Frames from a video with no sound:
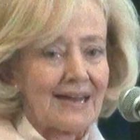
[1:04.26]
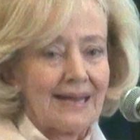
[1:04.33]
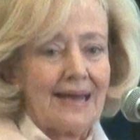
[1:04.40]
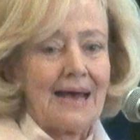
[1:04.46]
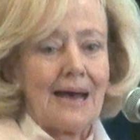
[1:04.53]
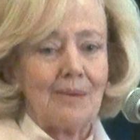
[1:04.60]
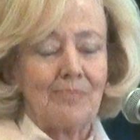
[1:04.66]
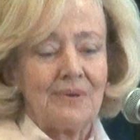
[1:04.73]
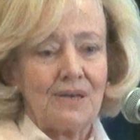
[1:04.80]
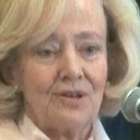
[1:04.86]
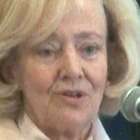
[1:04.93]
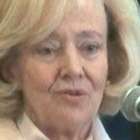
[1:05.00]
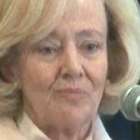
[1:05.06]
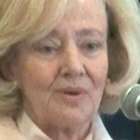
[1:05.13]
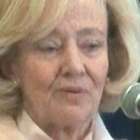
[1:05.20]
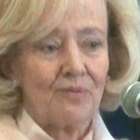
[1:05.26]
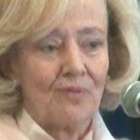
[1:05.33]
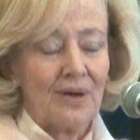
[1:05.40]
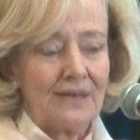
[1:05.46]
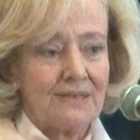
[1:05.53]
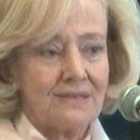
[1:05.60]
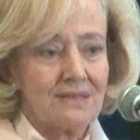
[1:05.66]
that gap in
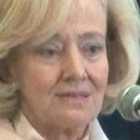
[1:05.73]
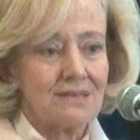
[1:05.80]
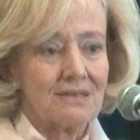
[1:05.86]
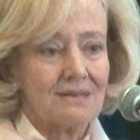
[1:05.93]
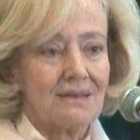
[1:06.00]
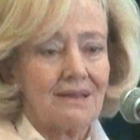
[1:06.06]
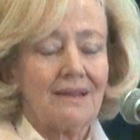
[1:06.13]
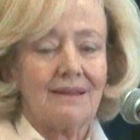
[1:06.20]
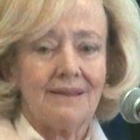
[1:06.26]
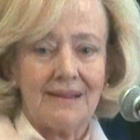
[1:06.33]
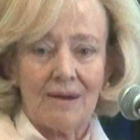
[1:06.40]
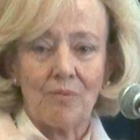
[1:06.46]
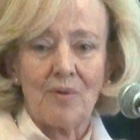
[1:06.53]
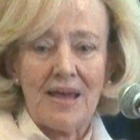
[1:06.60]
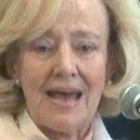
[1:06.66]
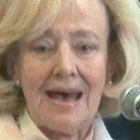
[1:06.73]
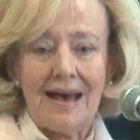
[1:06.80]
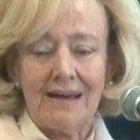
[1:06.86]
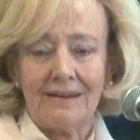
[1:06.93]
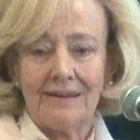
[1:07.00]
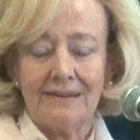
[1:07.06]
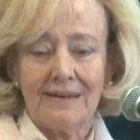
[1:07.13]
human rights that we
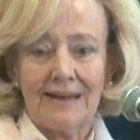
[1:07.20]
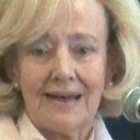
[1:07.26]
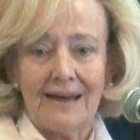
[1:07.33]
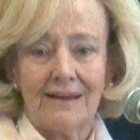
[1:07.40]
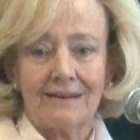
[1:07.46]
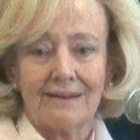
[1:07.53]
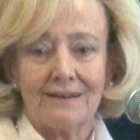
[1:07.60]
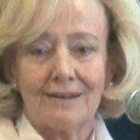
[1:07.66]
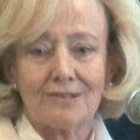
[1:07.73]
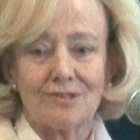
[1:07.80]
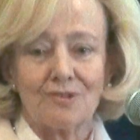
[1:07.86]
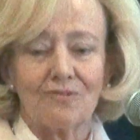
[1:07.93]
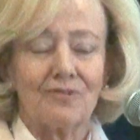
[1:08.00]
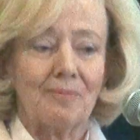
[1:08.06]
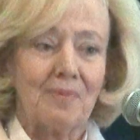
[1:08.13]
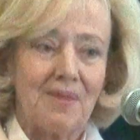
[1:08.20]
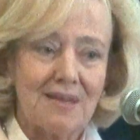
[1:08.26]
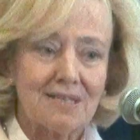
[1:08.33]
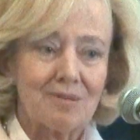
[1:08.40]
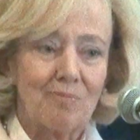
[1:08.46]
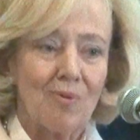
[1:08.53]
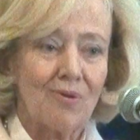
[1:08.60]
had in Canada. So from
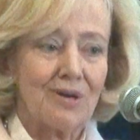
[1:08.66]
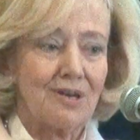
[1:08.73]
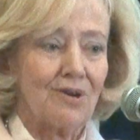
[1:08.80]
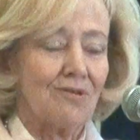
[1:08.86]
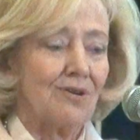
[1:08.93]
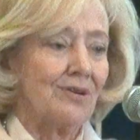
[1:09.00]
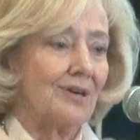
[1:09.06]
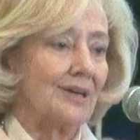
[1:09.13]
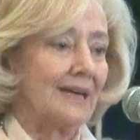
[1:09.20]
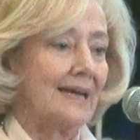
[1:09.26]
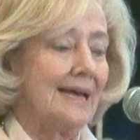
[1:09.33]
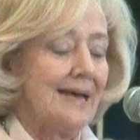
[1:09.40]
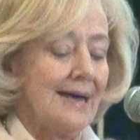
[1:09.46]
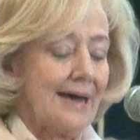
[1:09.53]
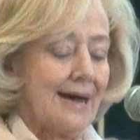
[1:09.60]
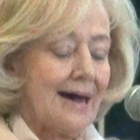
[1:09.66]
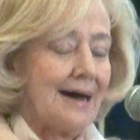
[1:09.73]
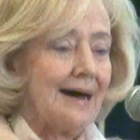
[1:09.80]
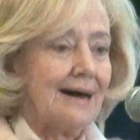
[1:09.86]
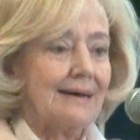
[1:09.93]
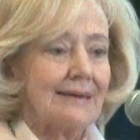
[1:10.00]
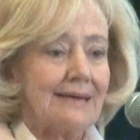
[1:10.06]
this point on,
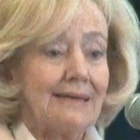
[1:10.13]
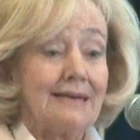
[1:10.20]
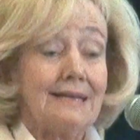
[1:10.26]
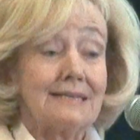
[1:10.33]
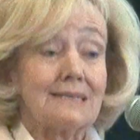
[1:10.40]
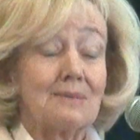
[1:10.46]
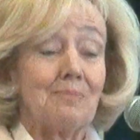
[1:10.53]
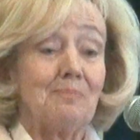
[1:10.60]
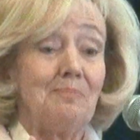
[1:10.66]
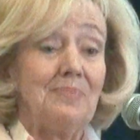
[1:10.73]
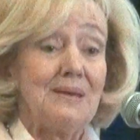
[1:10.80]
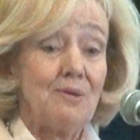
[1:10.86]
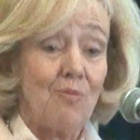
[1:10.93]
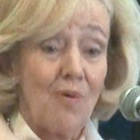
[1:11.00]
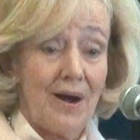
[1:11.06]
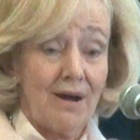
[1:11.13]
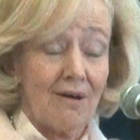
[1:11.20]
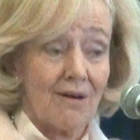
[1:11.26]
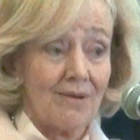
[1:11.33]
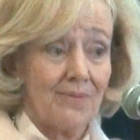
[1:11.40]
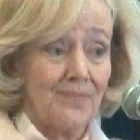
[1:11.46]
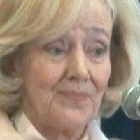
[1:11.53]
uh, it is
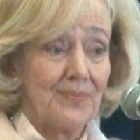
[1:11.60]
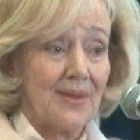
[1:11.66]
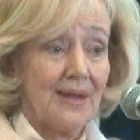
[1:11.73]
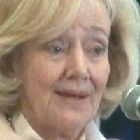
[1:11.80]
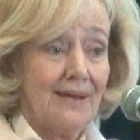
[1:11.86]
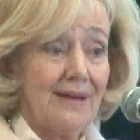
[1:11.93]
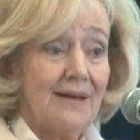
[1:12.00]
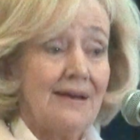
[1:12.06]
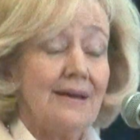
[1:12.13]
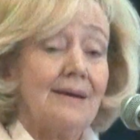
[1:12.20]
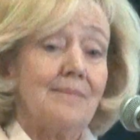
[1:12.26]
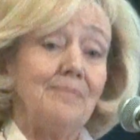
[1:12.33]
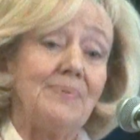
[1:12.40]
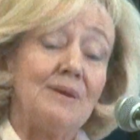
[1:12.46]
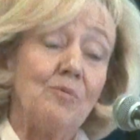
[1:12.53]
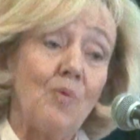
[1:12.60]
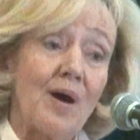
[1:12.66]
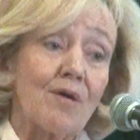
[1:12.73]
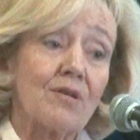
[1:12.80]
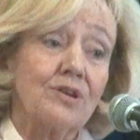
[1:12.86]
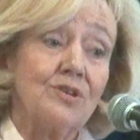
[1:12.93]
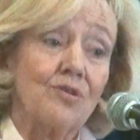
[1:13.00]
beware.
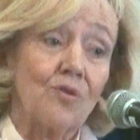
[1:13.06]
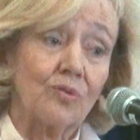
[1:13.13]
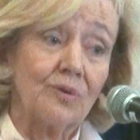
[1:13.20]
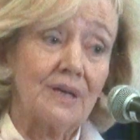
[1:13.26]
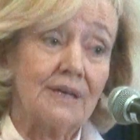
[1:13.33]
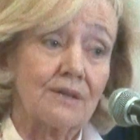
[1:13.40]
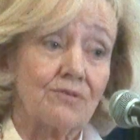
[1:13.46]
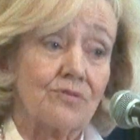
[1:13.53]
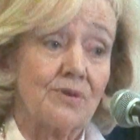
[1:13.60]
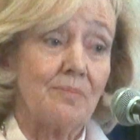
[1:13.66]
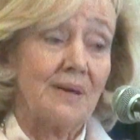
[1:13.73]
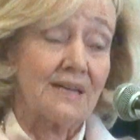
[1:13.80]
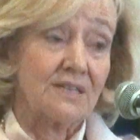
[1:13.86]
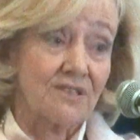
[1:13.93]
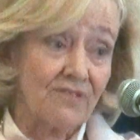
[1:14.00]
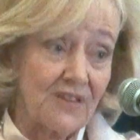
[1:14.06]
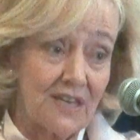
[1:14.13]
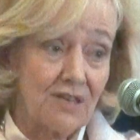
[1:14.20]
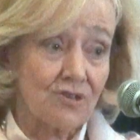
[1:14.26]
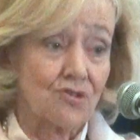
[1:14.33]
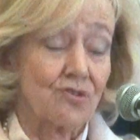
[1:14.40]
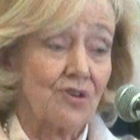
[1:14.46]
Beware in your own country because of
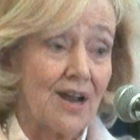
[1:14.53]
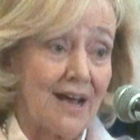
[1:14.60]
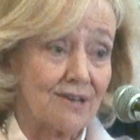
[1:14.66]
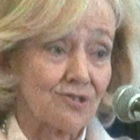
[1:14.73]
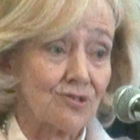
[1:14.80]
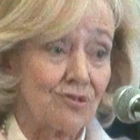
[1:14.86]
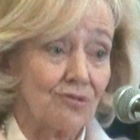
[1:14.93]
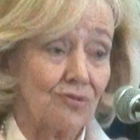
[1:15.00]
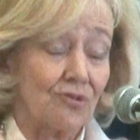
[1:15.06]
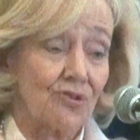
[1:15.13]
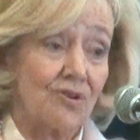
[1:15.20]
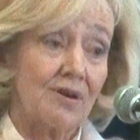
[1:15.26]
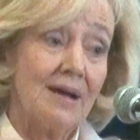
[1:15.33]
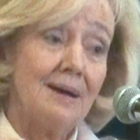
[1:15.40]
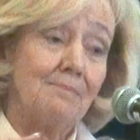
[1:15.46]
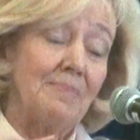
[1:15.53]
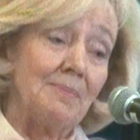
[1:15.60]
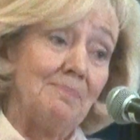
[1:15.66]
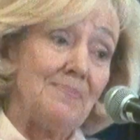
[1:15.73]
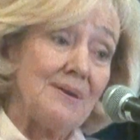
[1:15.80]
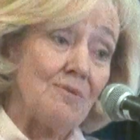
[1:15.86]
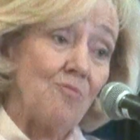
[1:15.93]
the international order,
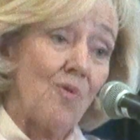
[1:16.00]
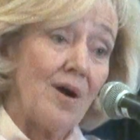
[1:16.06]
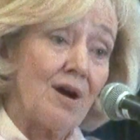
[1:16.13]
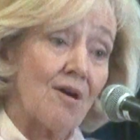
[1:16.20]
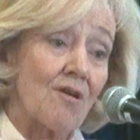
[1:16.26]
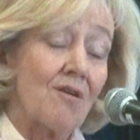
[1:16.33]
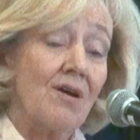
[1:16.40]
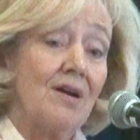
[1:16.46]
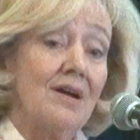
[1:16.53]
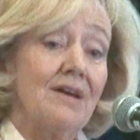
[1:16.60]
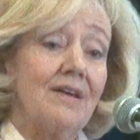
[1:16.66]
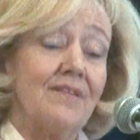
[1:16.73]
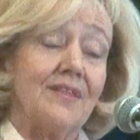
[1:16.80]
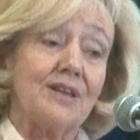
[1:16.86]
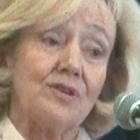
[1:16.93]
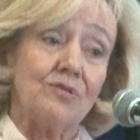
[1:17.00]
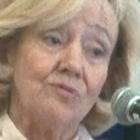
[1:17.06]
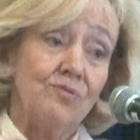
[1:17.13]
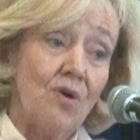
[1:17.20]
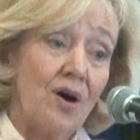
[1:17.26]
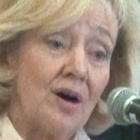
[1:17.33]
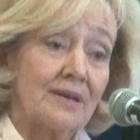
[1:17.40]
but beware that
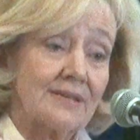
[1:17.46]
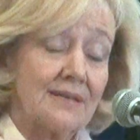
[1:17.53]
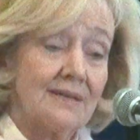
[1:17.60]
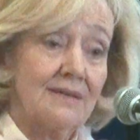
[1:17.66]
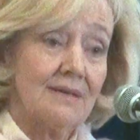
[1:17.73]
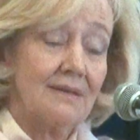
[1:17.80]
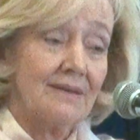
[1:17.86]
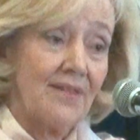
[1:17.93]
you not